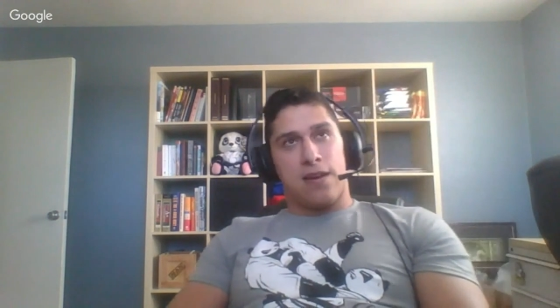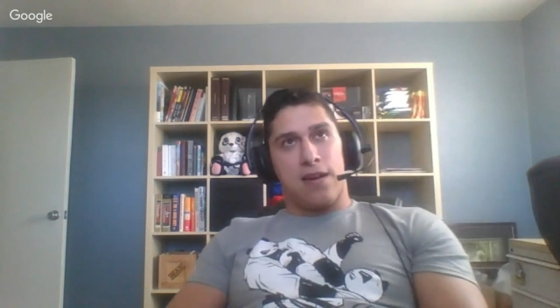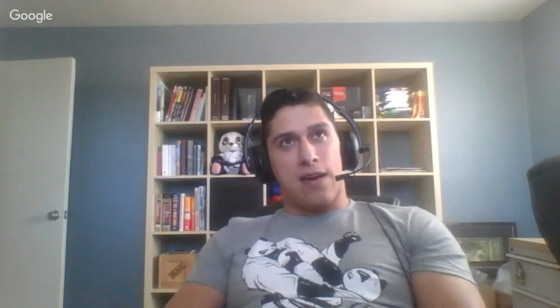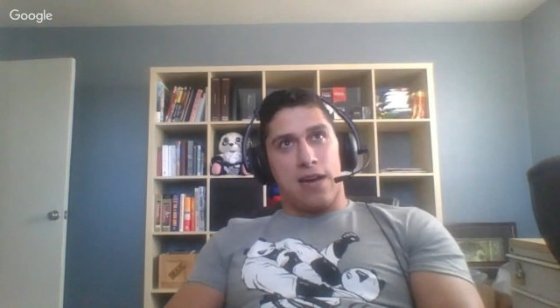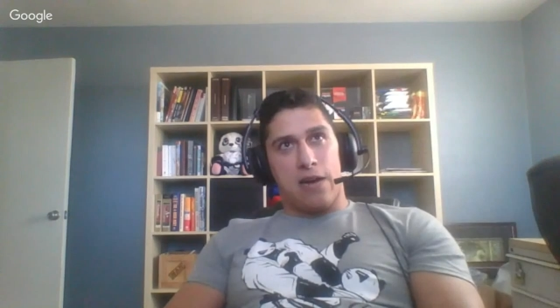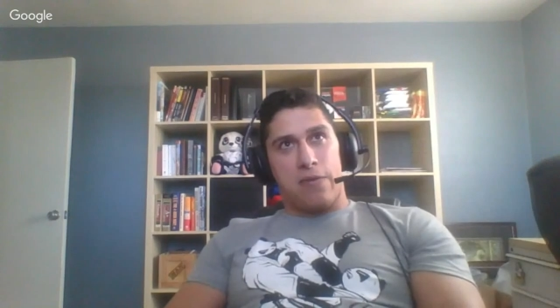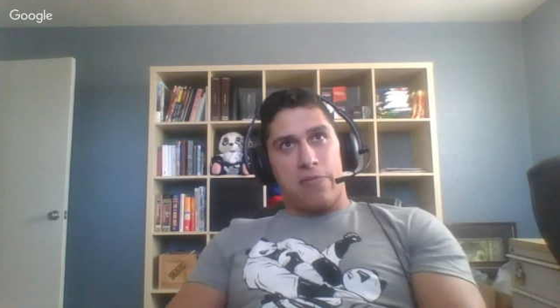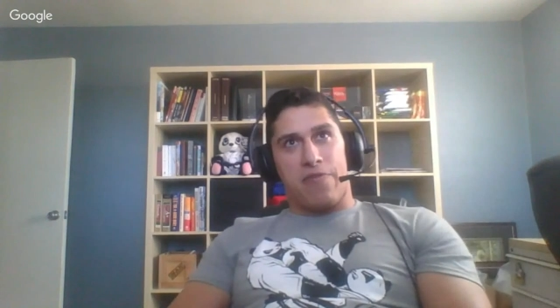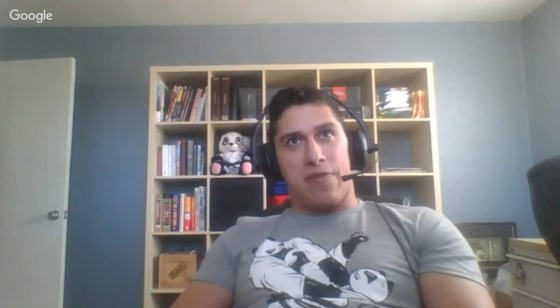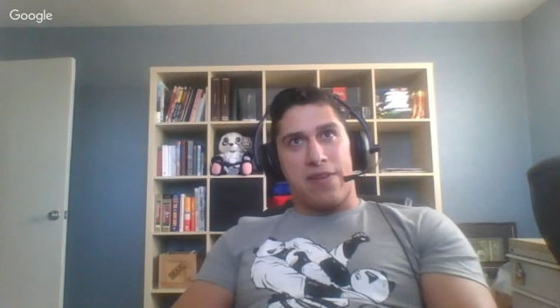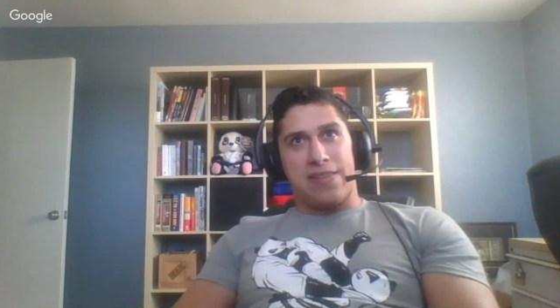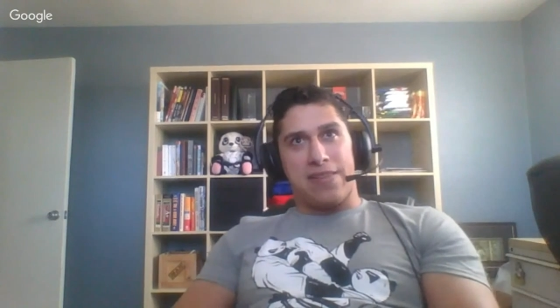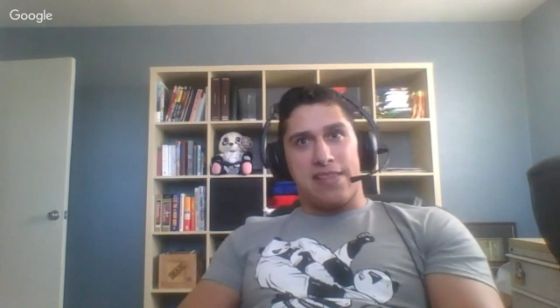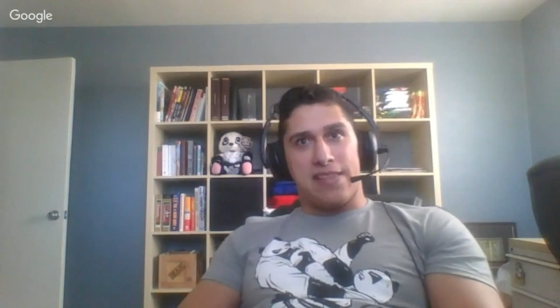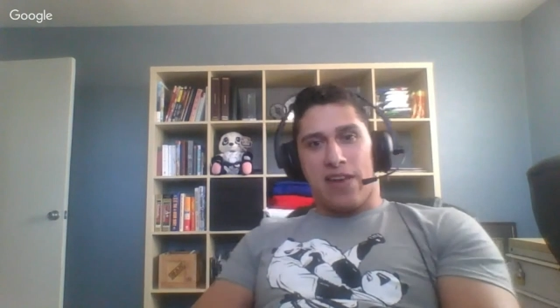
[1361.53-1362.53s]
My
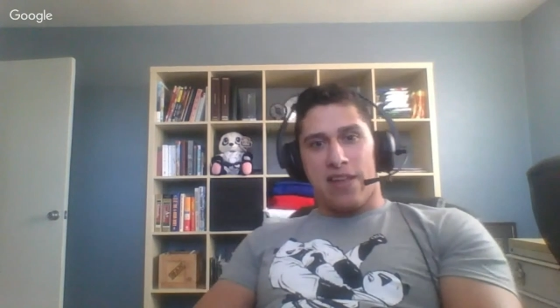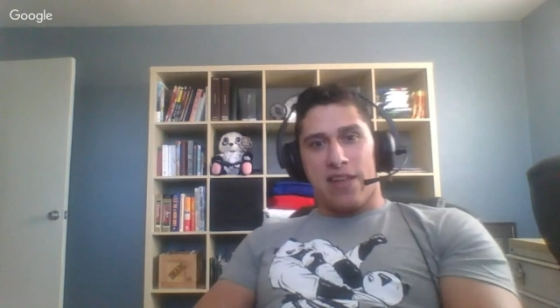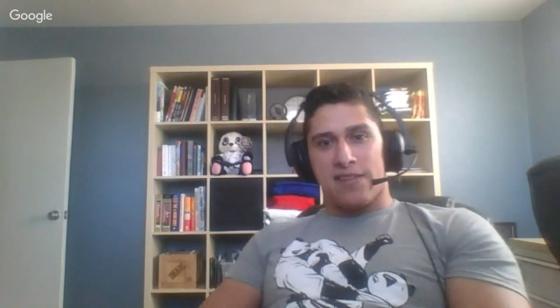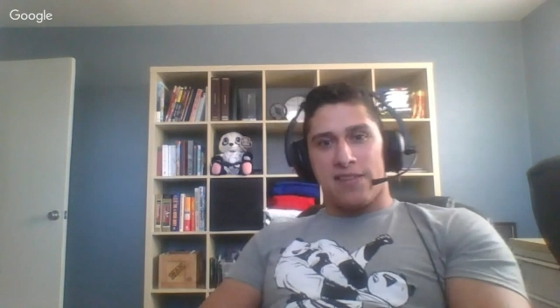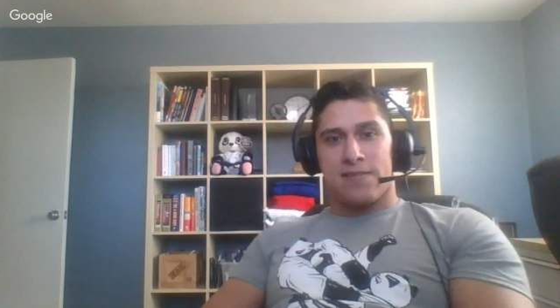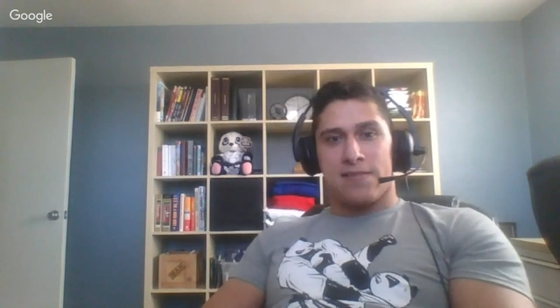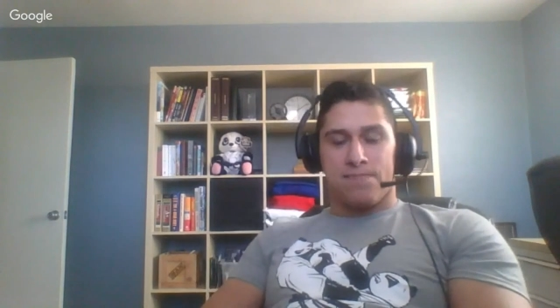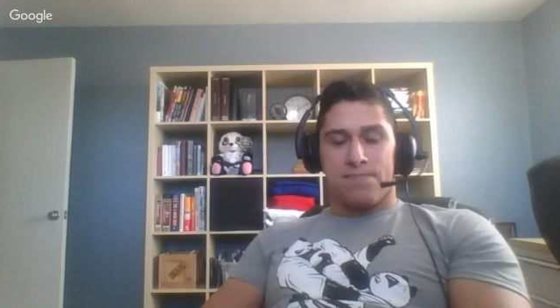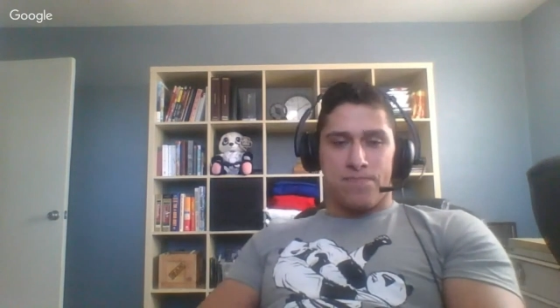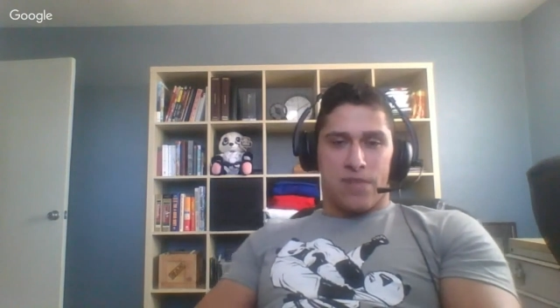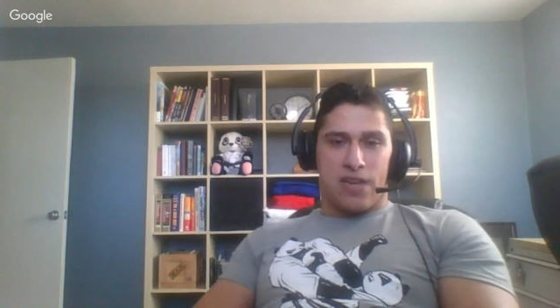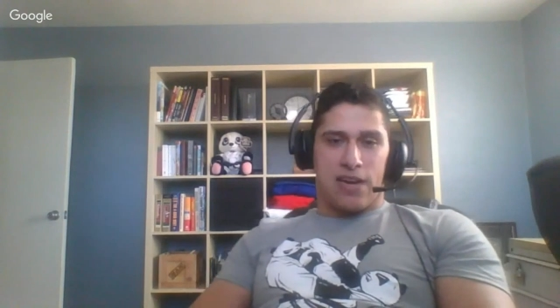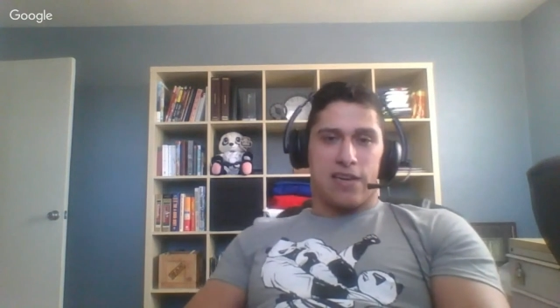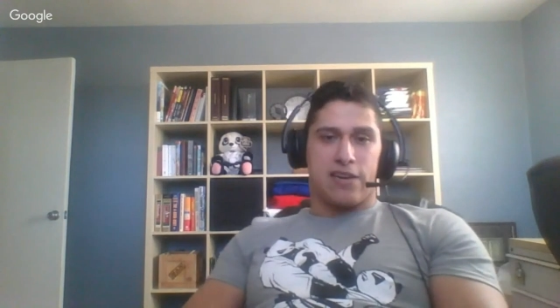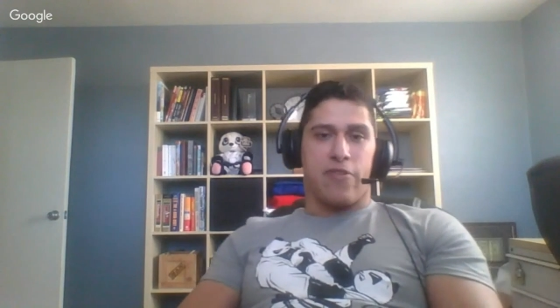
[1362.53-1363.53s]
friend Dave Ellis,
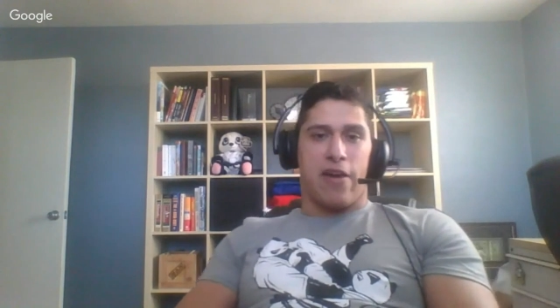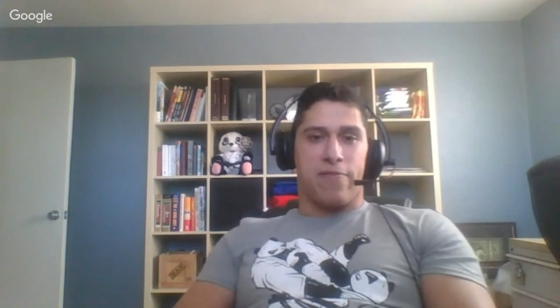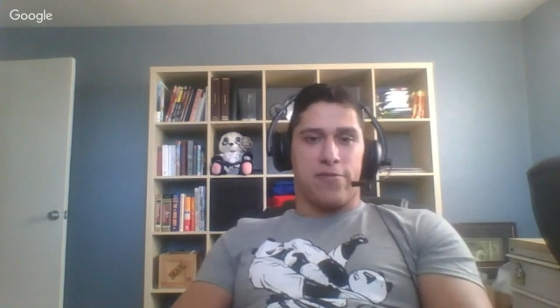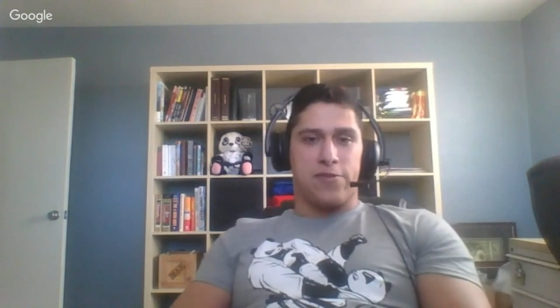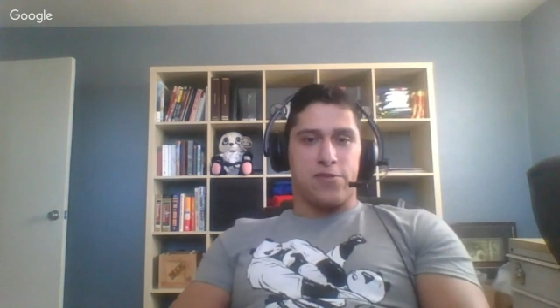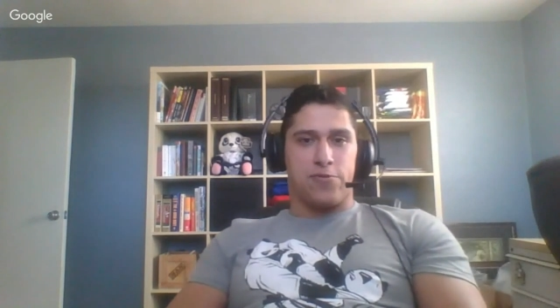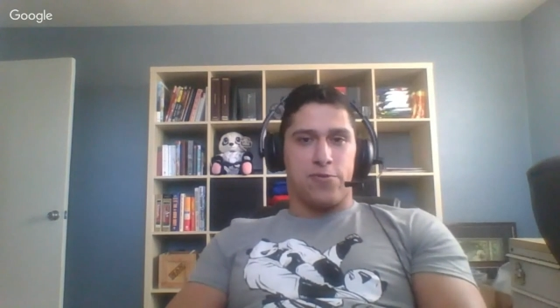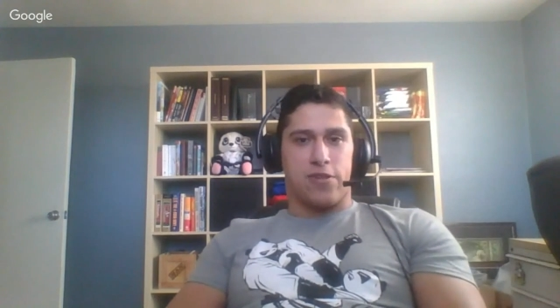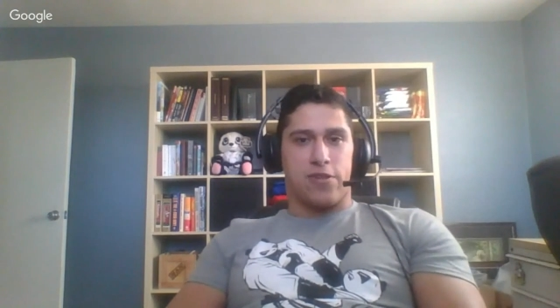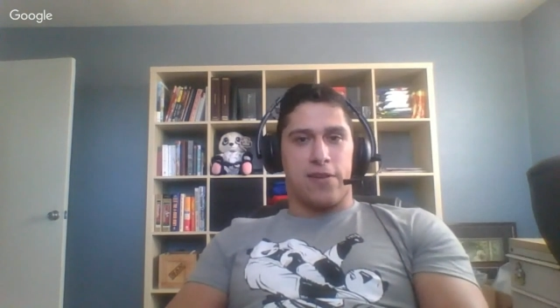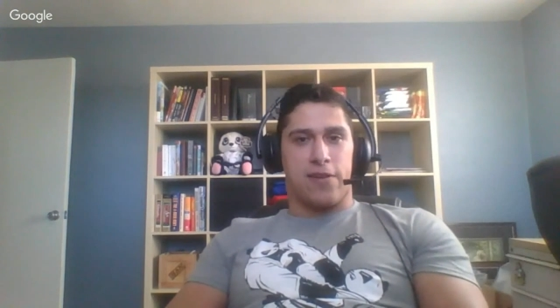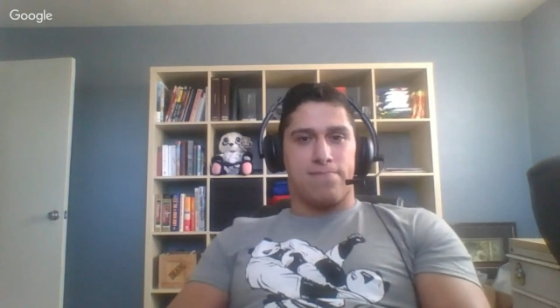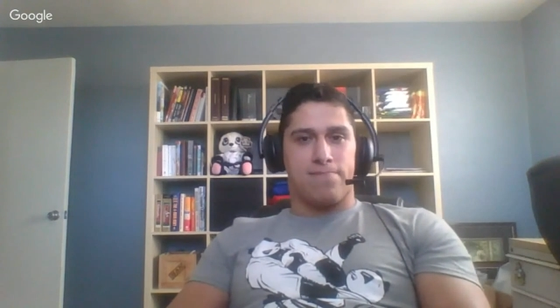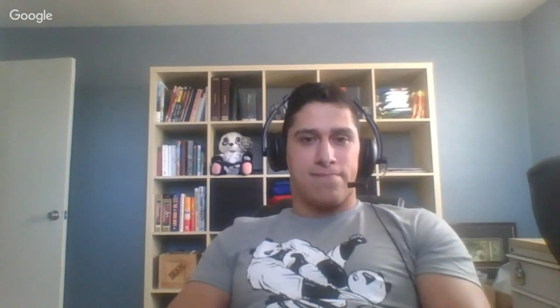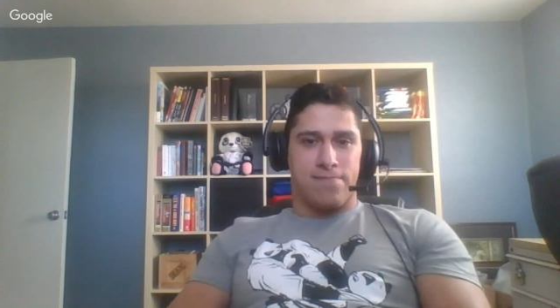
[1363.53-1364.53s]
Cranford Judo Club.